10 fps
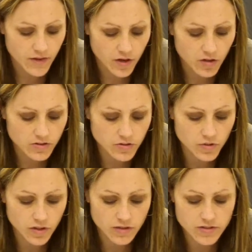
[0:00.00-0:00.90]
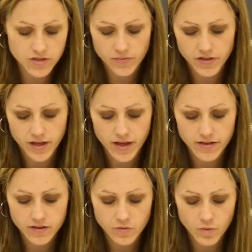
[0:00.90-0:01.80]
they all do a little something to
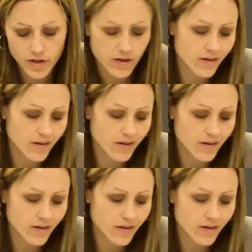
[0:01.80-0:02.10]
add to the win.